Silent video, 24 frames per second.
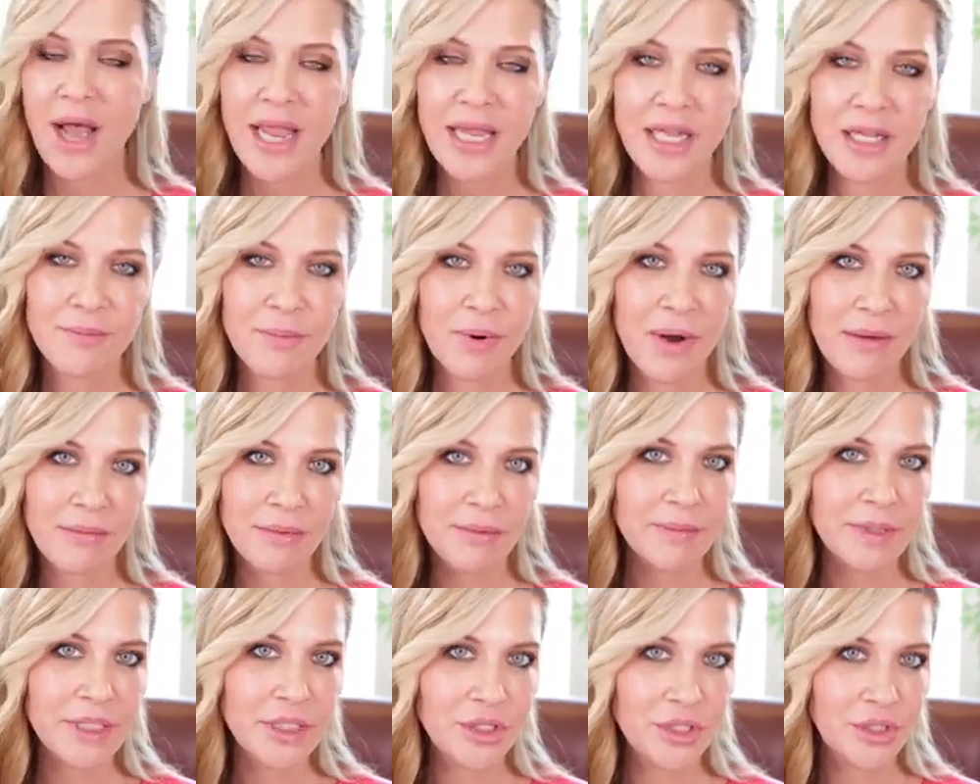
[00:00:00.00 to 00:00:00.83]
I could
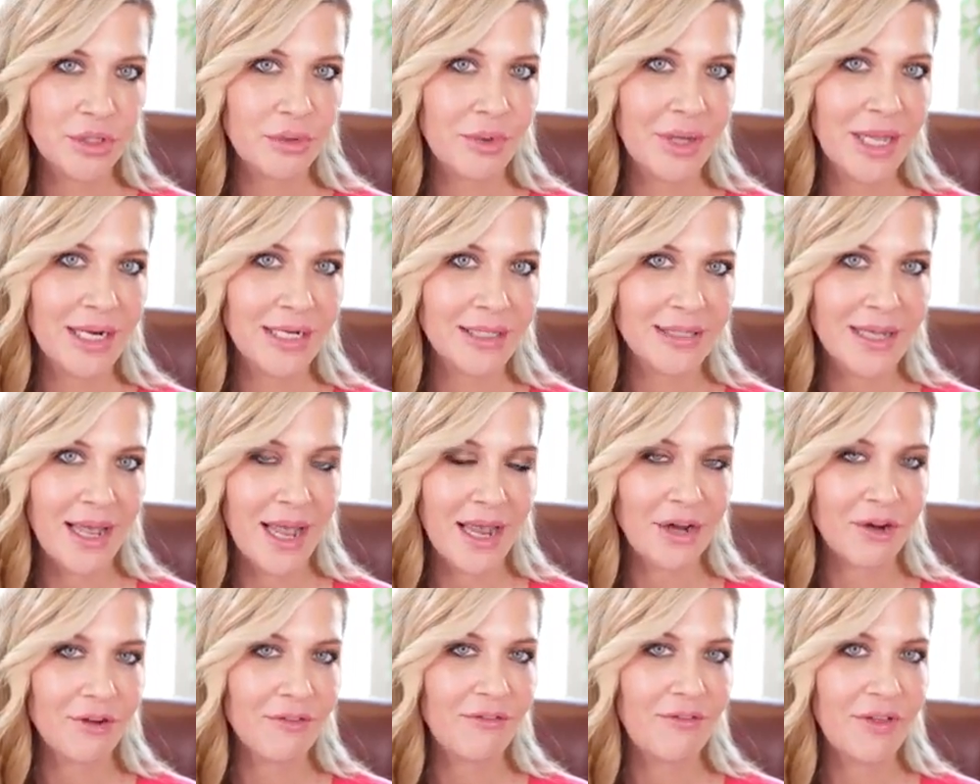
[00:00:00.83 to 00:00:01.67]
probably do an
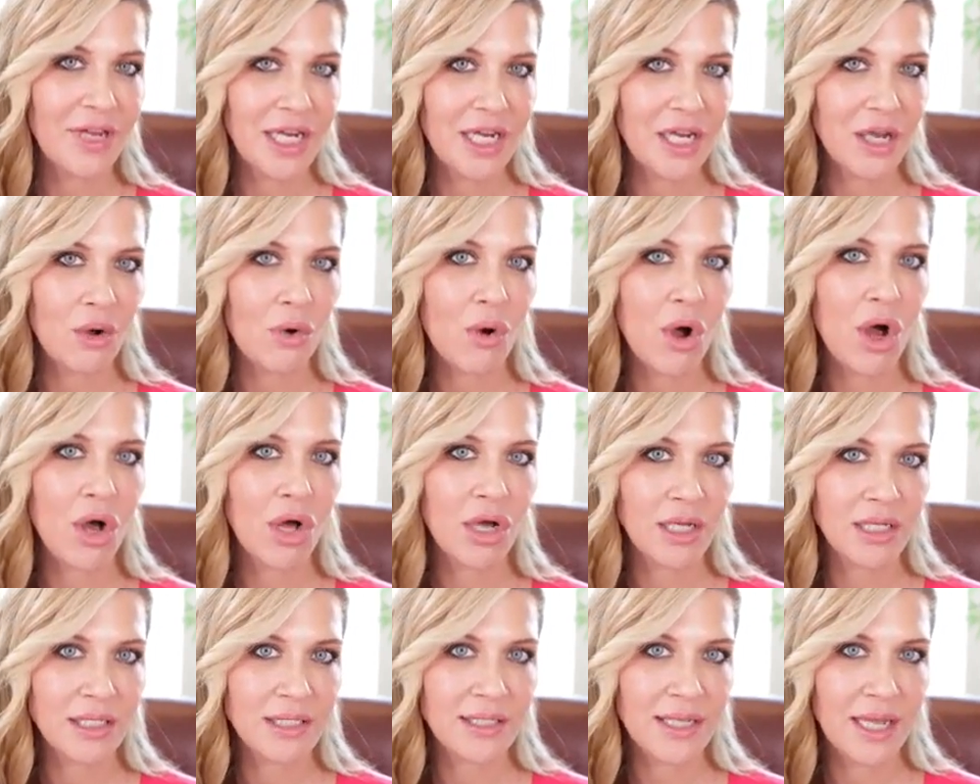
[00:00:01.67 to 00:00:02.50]
entire video
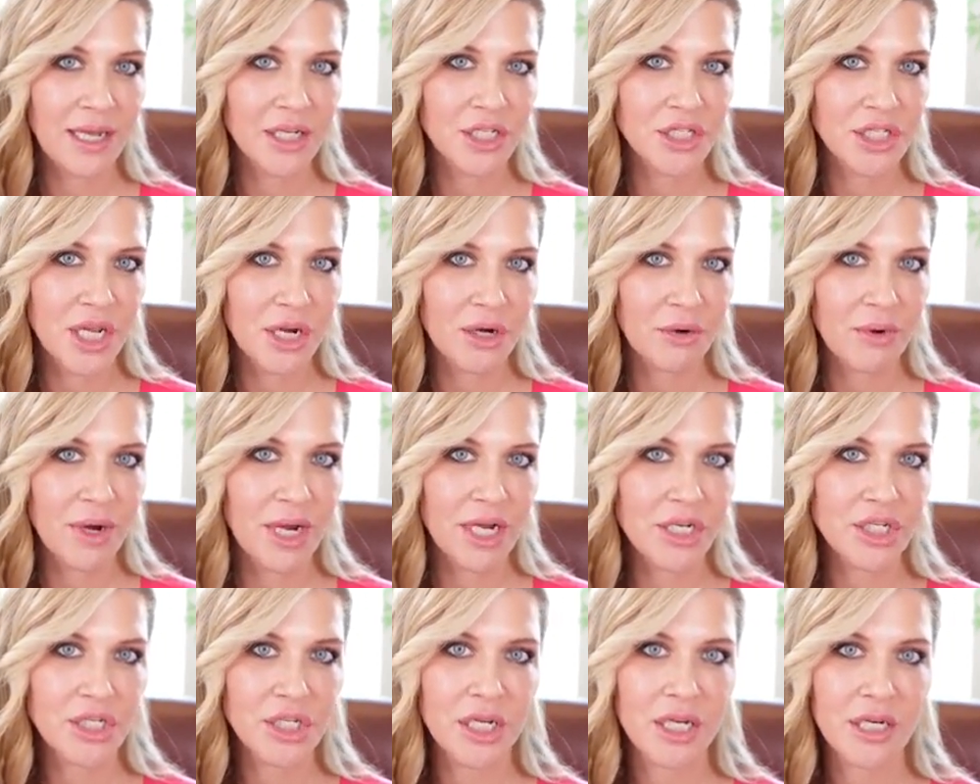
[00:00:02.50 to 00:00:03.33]
on second
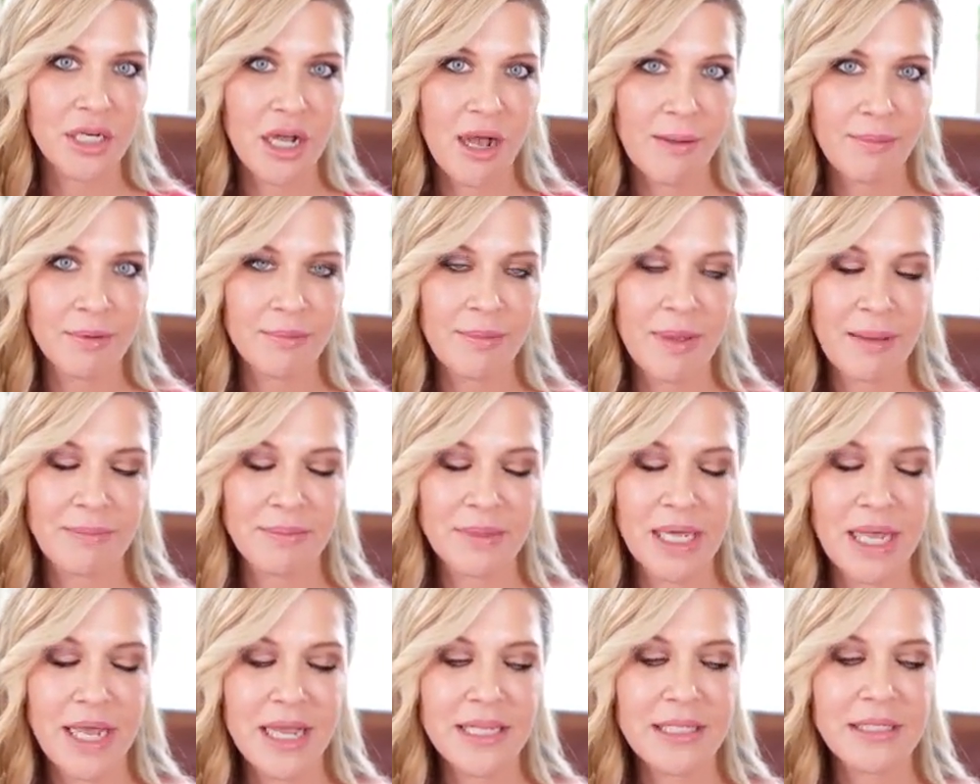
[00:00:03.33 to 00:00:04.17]
generation copper
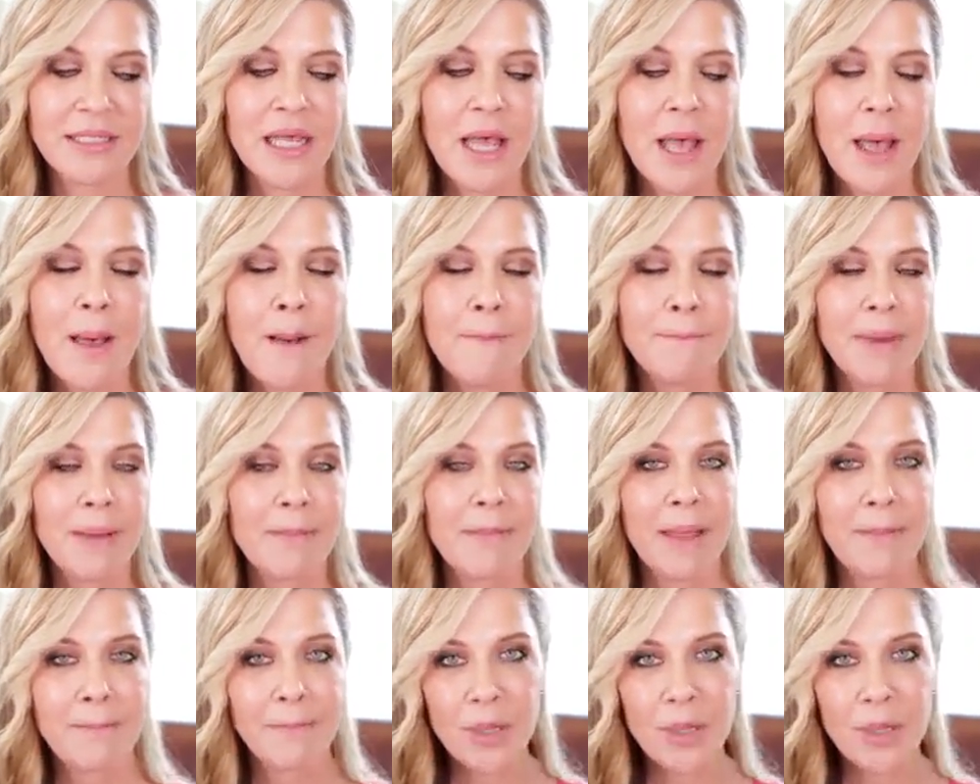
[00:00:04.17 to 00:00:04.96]
peptides, but my